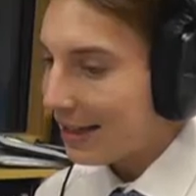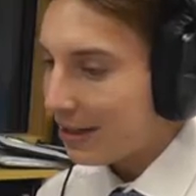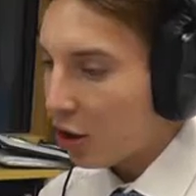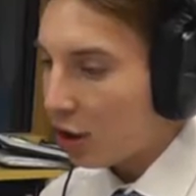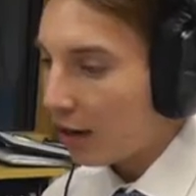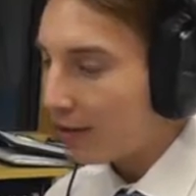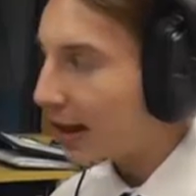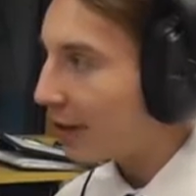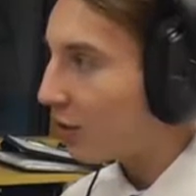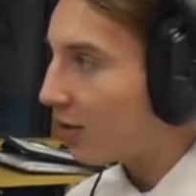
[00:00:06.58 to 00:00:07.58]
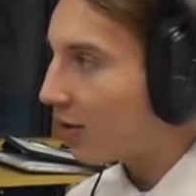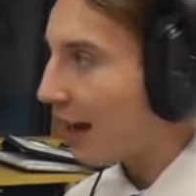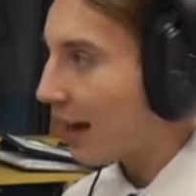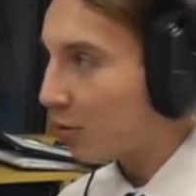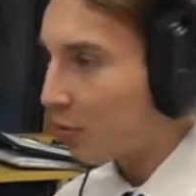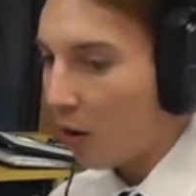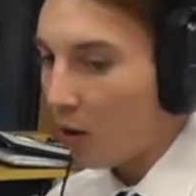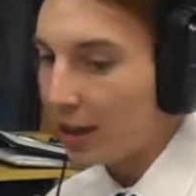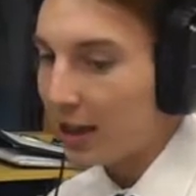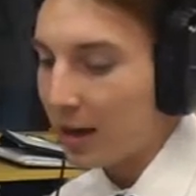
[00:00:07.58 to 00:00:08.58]
turn our attentions now to
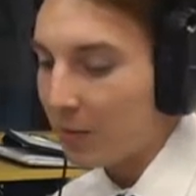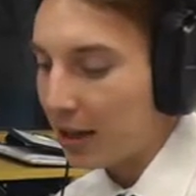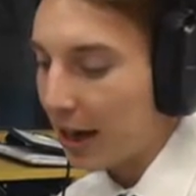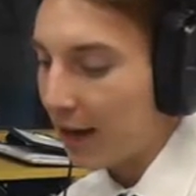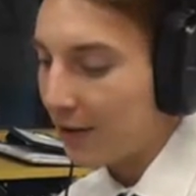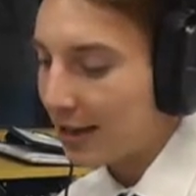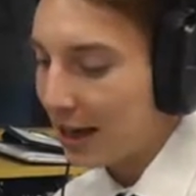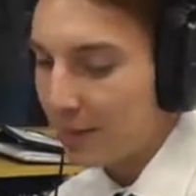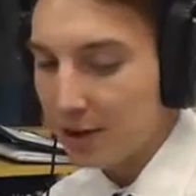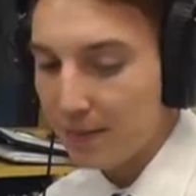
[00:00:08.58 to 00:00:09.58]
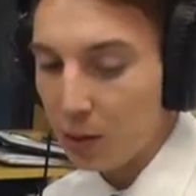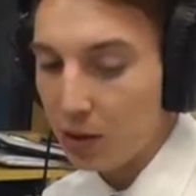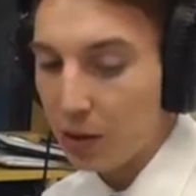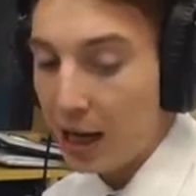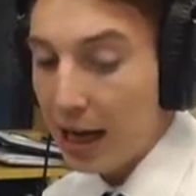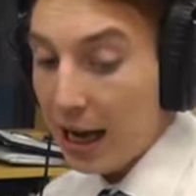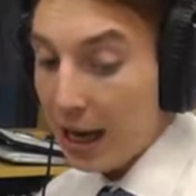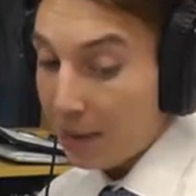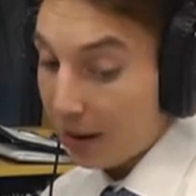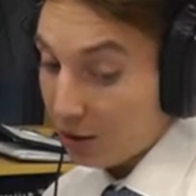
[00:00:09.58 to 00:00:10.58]
hockey, and we have Sam Spooner,
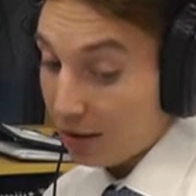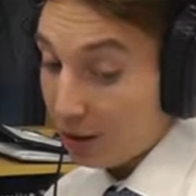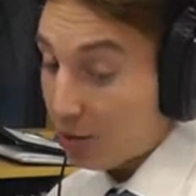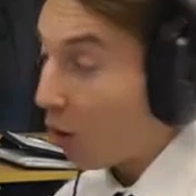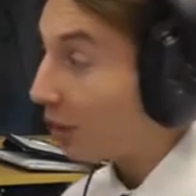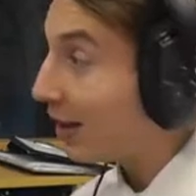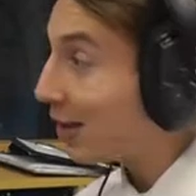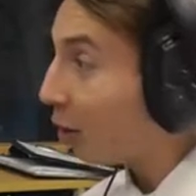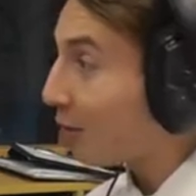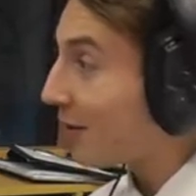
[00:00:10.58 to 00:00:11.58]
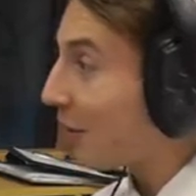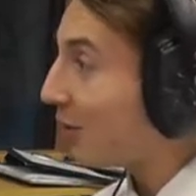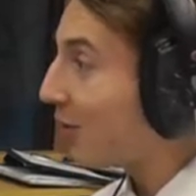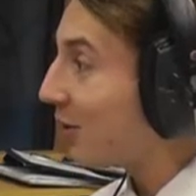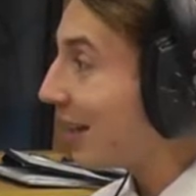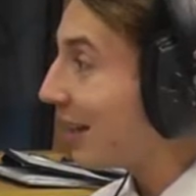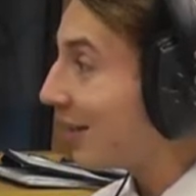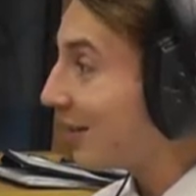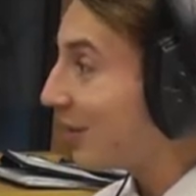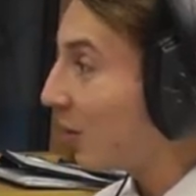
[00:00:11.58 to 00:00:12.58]
Manx Radio's hockey correspondent,
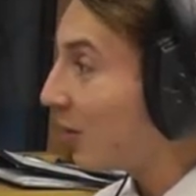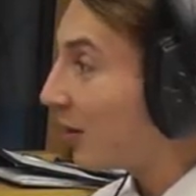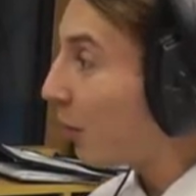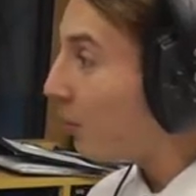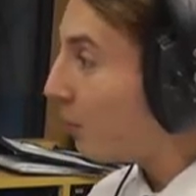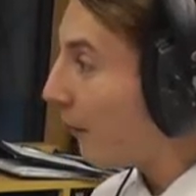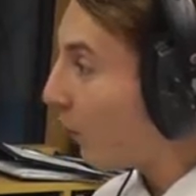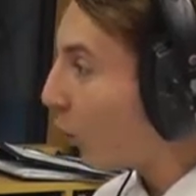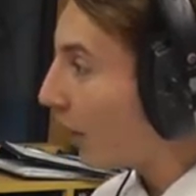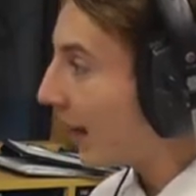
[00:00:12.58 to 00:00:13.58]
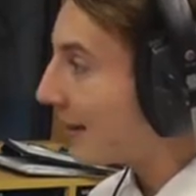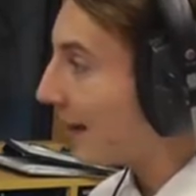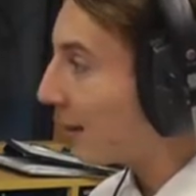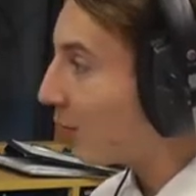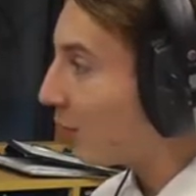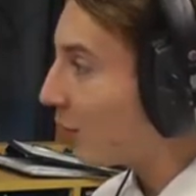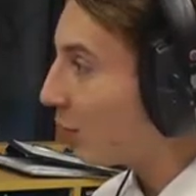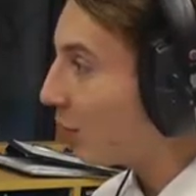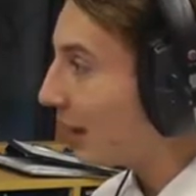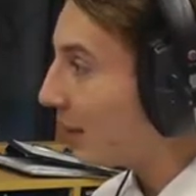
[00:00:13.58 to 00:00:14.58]
in the studio. Before we get down
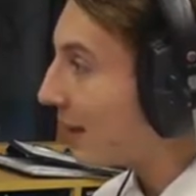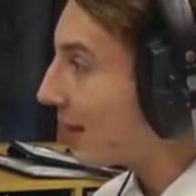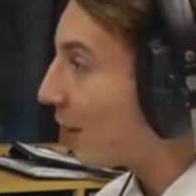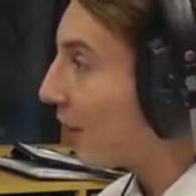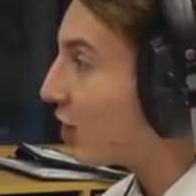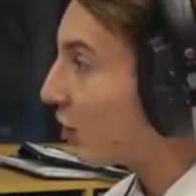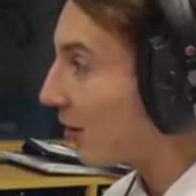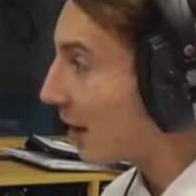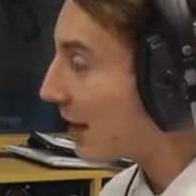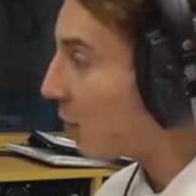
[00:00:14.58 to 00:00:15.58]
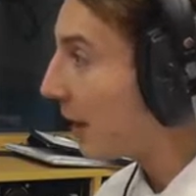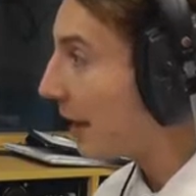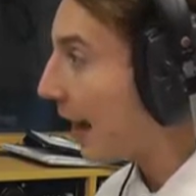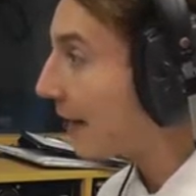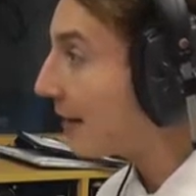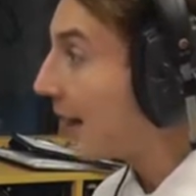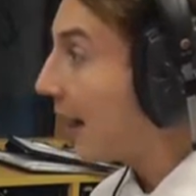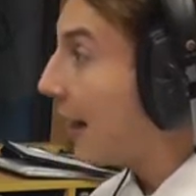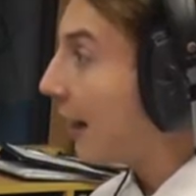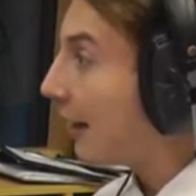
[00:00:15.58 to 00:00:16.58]
to the domestic fixtures this weekend,
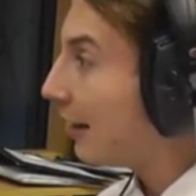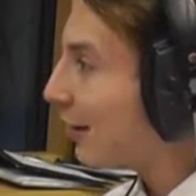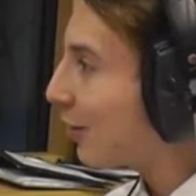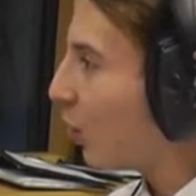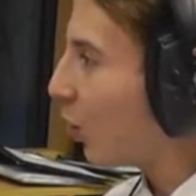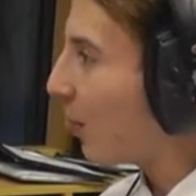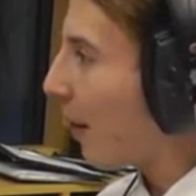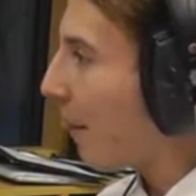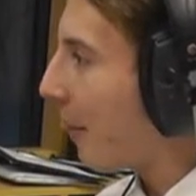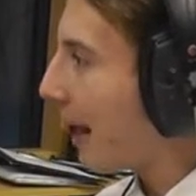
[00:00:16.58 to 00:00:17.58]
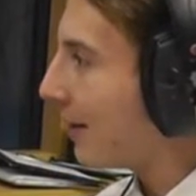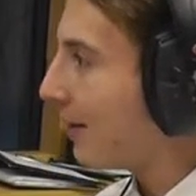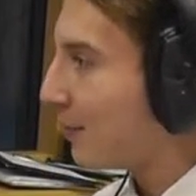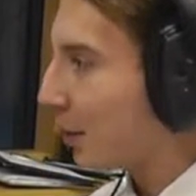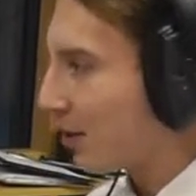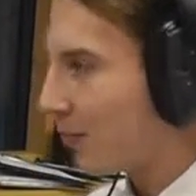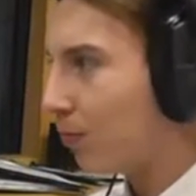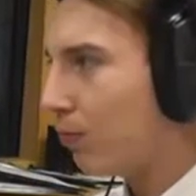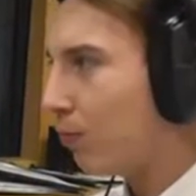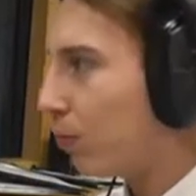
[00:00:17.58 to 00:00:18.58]
uh, let's talk about Bacchus because
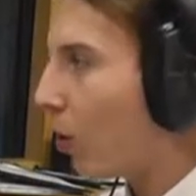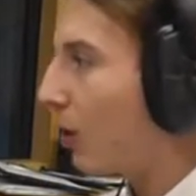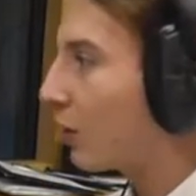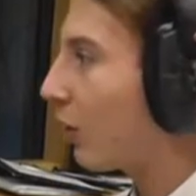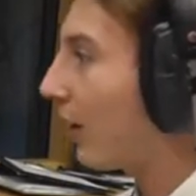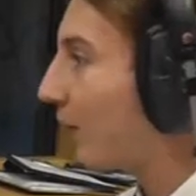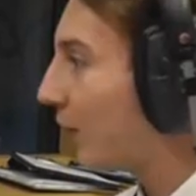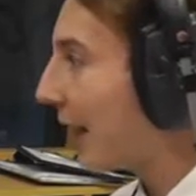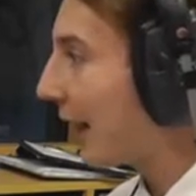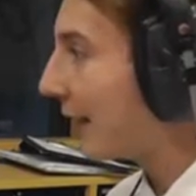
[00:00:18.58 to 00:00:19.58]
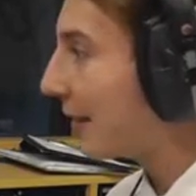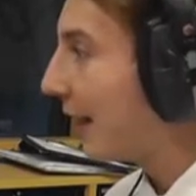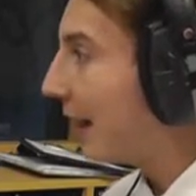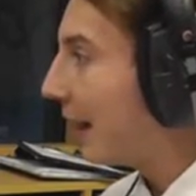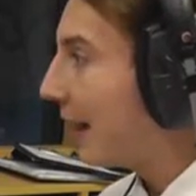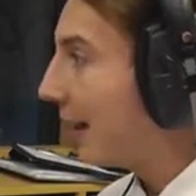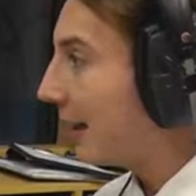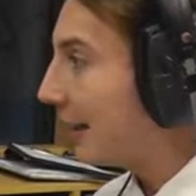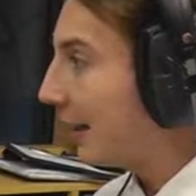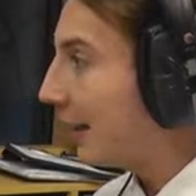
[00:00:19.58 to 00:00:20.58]
what a triumph they had uh,
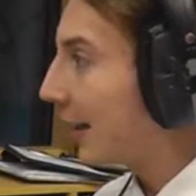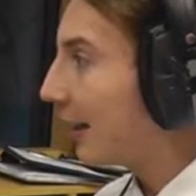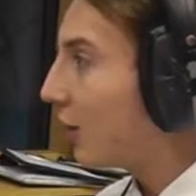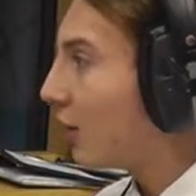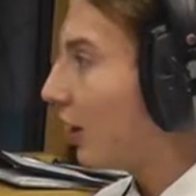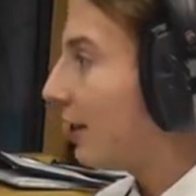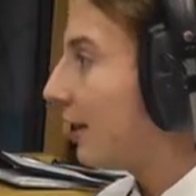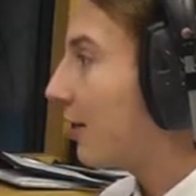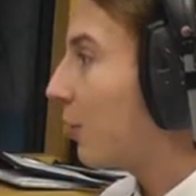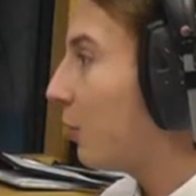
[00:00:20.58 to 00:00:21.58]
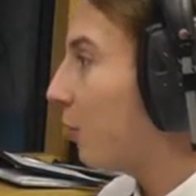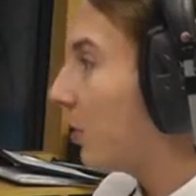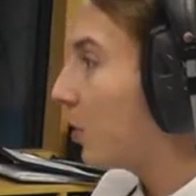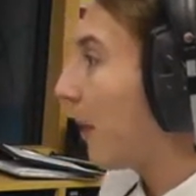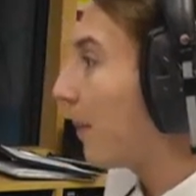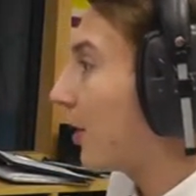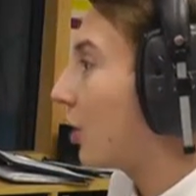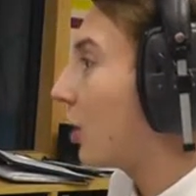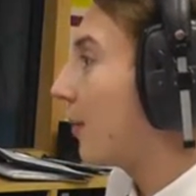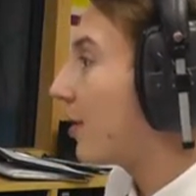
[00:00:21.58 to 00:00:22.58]
in the EH uh, Tier 2
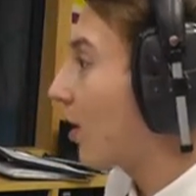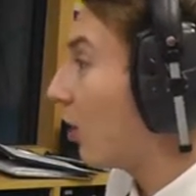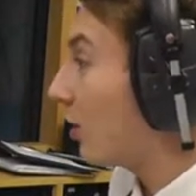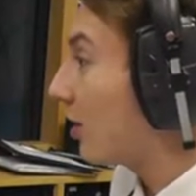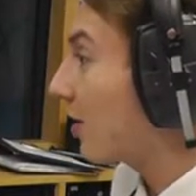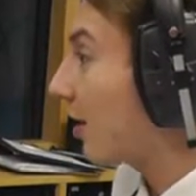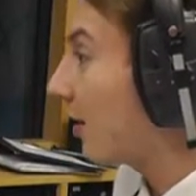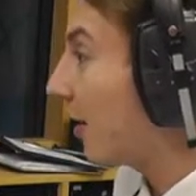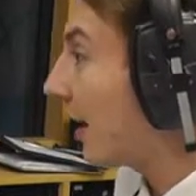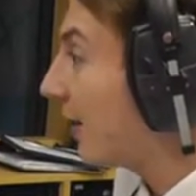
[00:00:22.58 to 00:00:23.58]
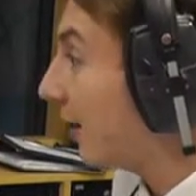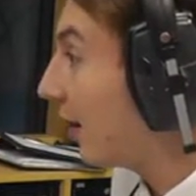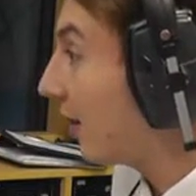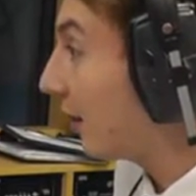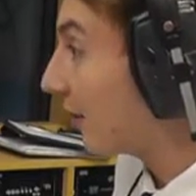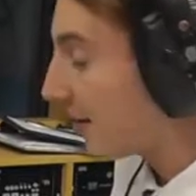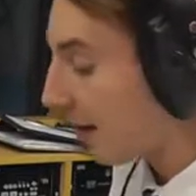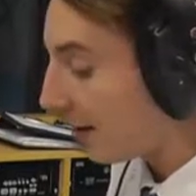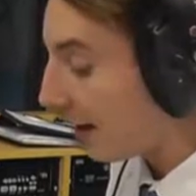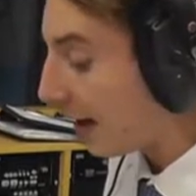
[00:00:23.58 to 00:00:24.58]
Championships on Sunday, uh, last
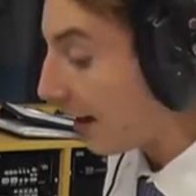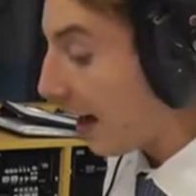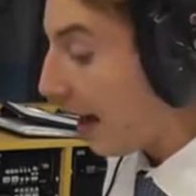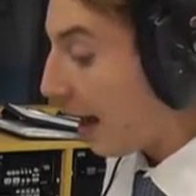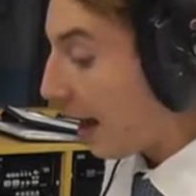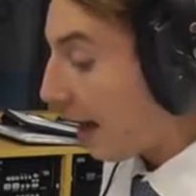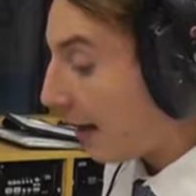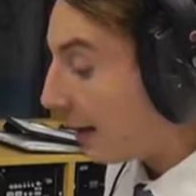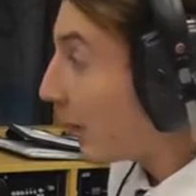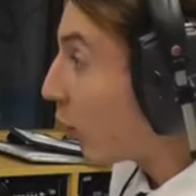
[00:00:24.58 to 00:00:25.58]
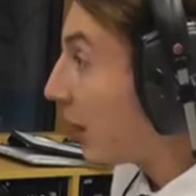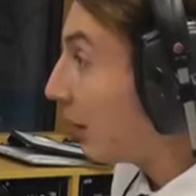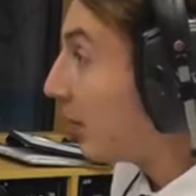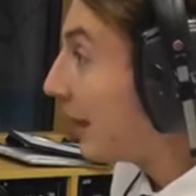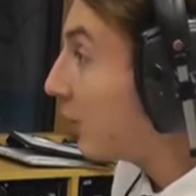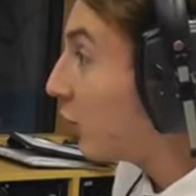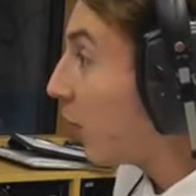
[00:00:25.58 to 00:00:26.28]
Sunday. Uh, they knocked out Lindum